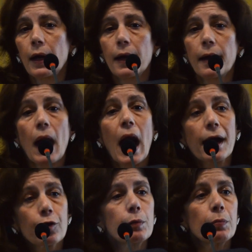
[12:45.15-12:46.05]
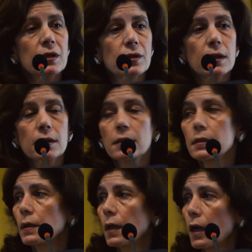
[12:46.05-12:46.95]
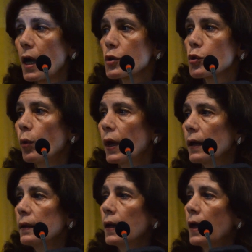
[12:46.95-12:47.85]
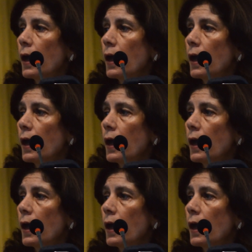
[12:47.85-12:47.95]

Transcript: agribusiness as well.